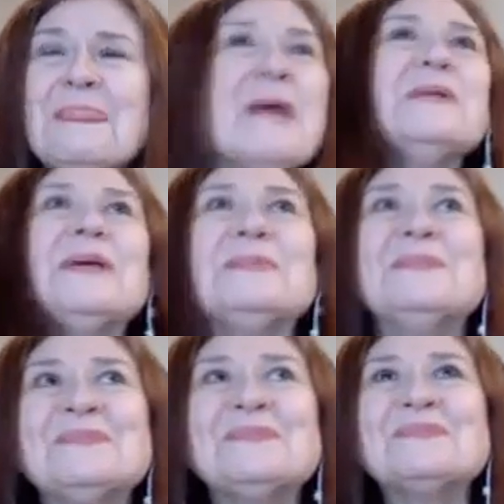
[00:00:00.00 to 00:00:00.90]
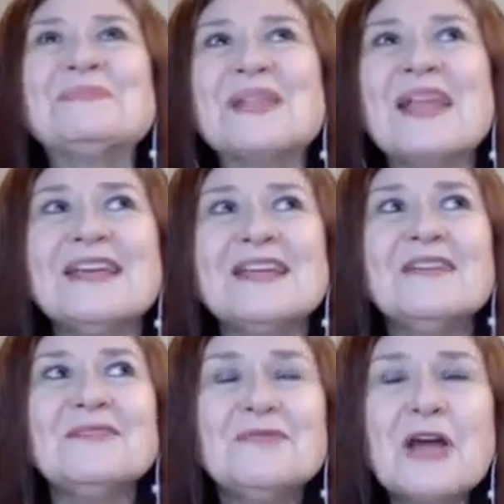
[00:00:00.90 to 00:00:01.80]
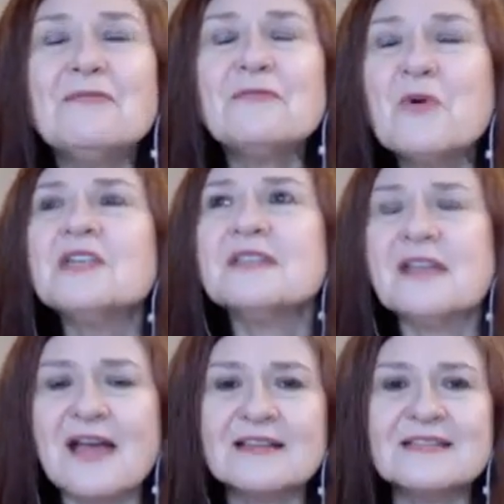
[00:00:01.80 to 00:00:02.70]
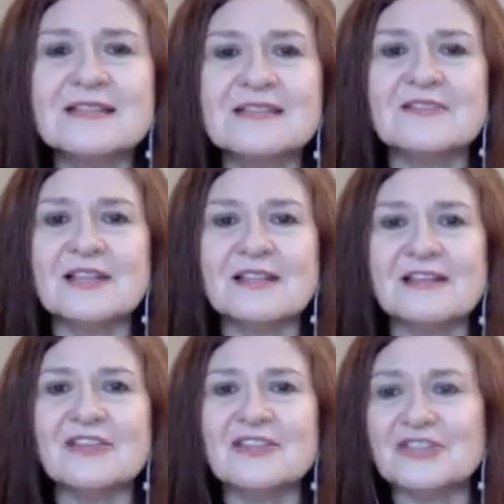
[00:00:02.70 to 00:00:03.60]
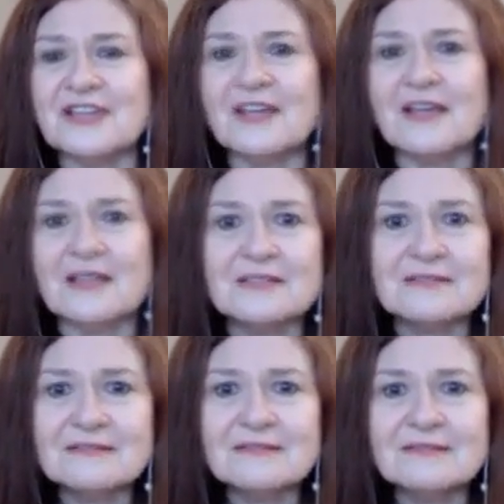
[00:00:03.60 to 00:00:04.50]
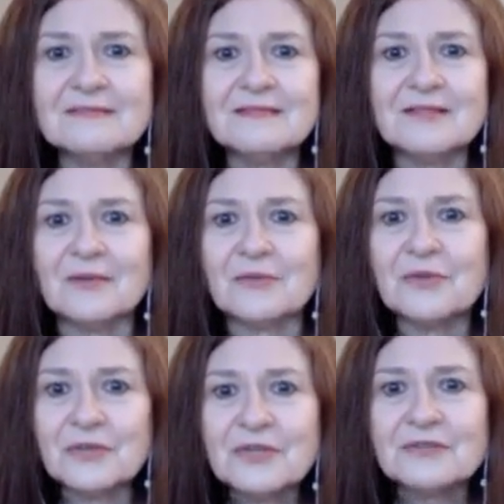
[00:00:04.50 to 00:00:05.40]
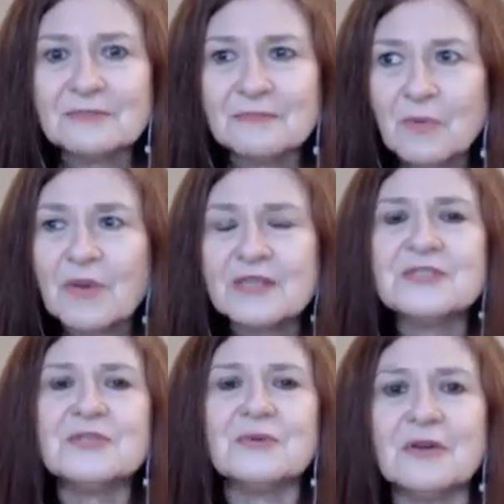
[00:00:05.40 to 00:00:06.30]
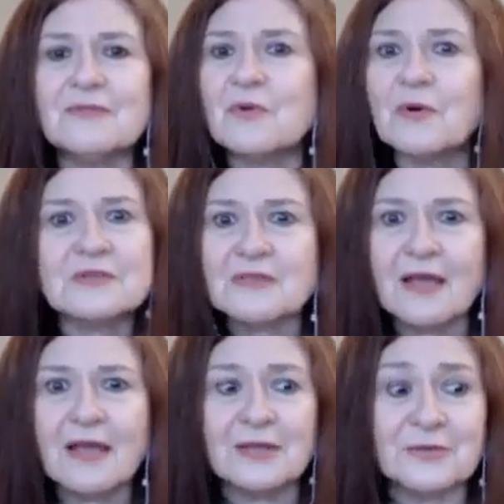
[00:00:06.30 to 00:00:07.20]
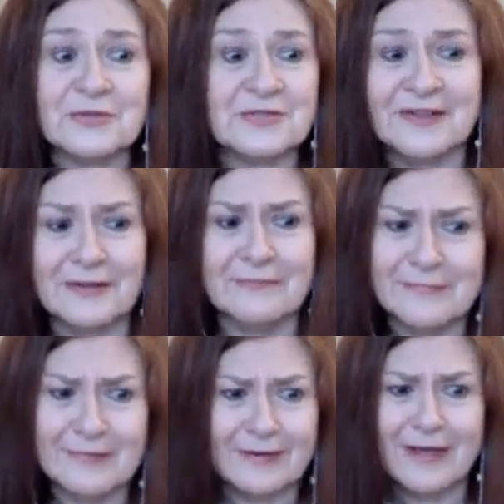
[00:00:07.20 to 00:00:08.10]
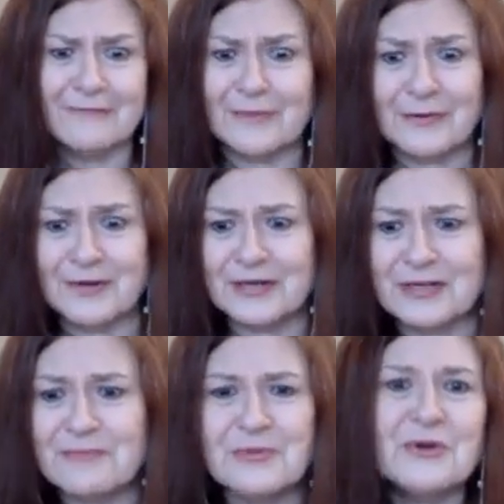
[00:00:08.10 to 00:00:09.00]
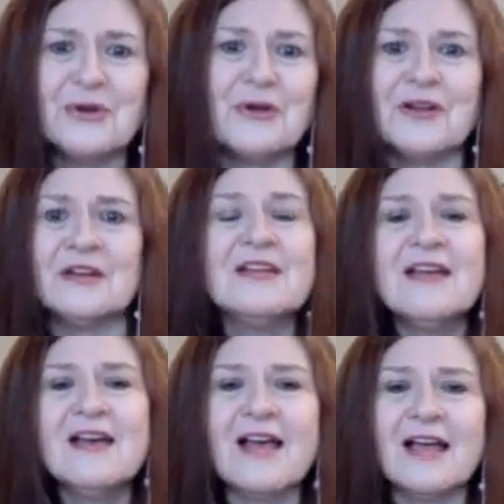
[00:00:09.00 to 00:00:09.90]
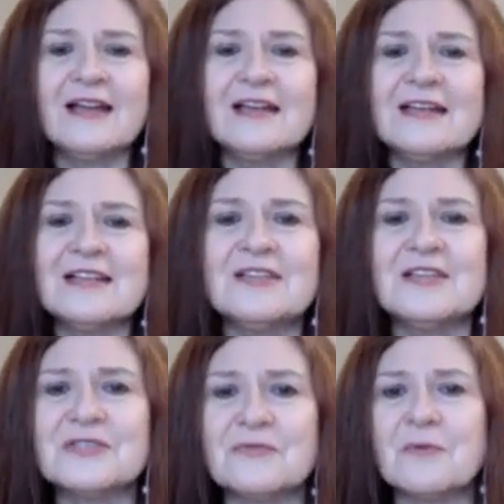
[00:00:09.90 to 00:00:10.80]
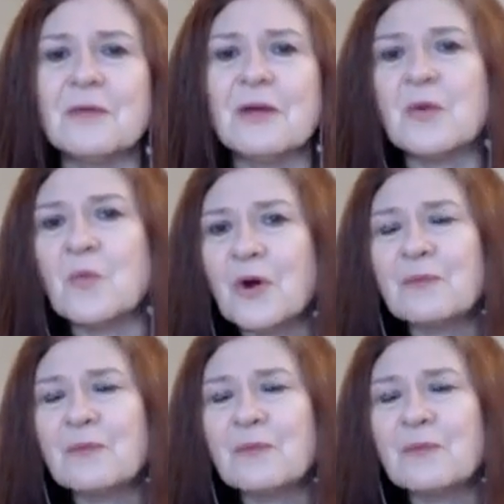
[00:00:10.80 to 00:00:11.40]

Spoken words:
I mean, it, of course, the access of technology has, good points to it. Of course, I use an iPhone and a computer, and I need these for my work.